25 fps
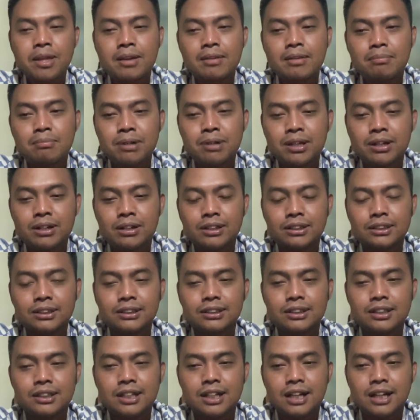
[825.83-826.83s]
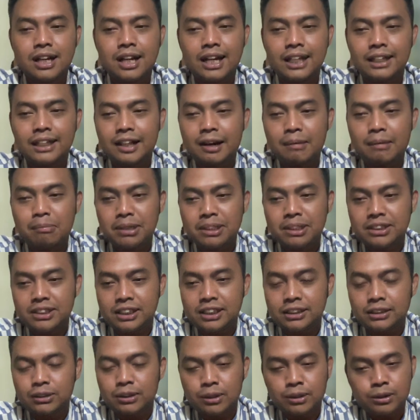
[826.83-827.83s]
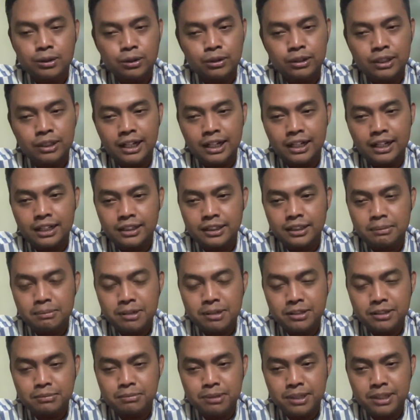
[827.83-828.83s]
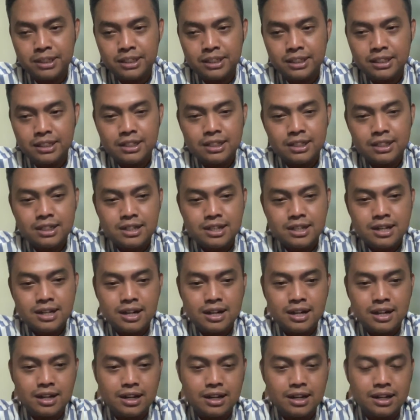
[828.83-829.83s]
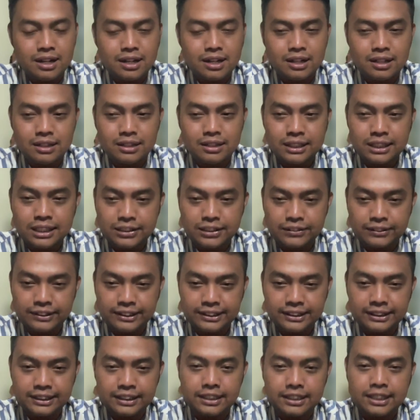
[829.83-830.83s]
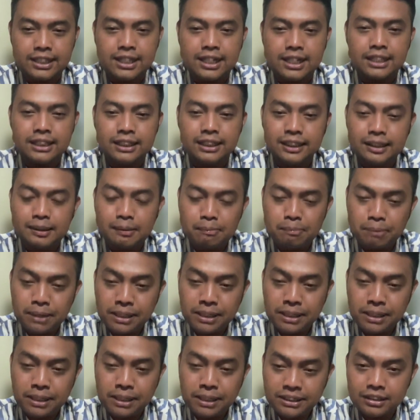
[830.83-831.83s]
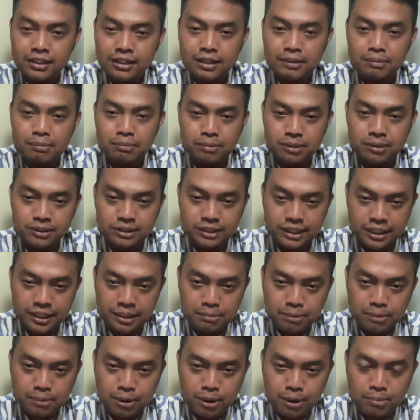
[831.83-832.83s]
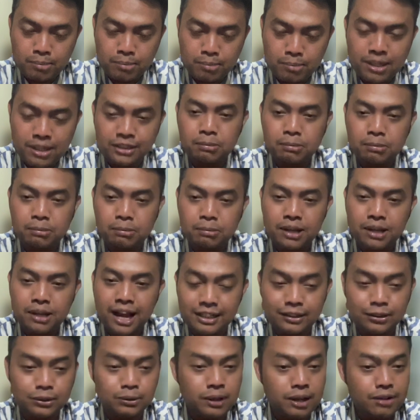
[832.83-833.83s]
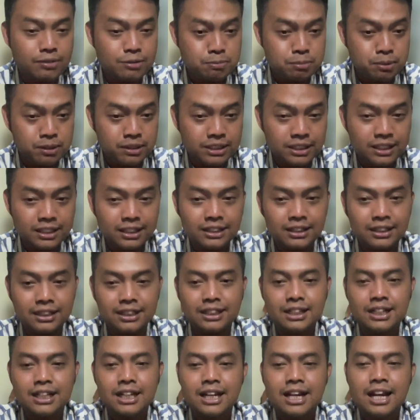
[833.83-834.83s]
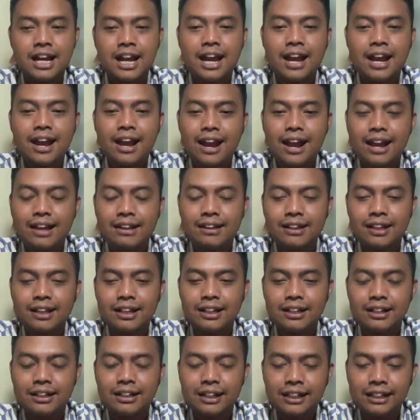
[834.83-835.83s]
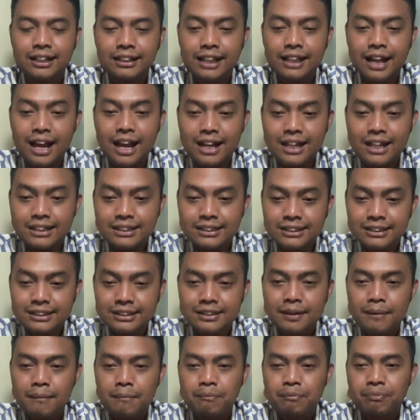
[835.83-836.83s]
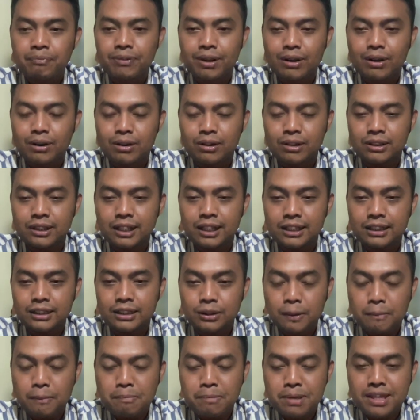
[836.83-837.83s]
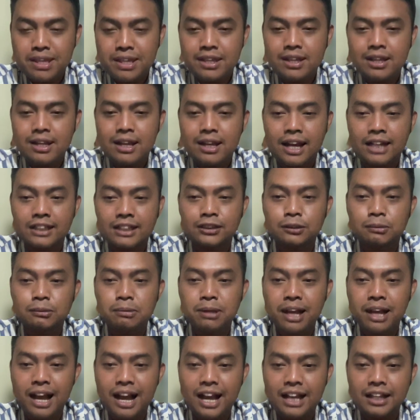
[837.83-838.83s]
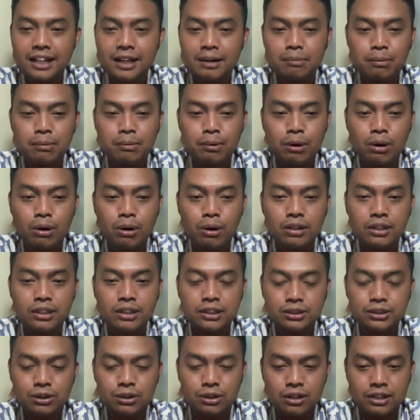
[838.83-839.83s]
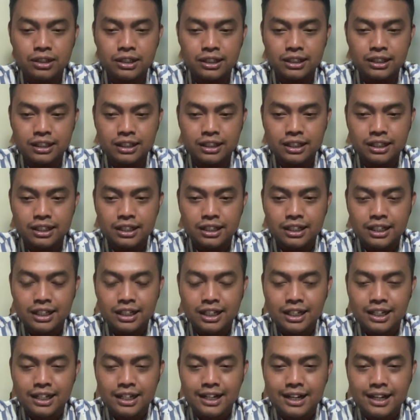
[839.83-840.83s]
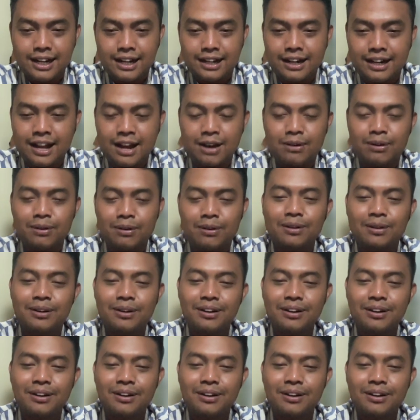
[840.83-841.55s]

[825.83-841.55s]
because enthalpy change, total energy must be decreasing. The temperature, cherry bomb, has to be higher to have spontaneity, and then the delta S or the entropy has to be higher, more disorder. Now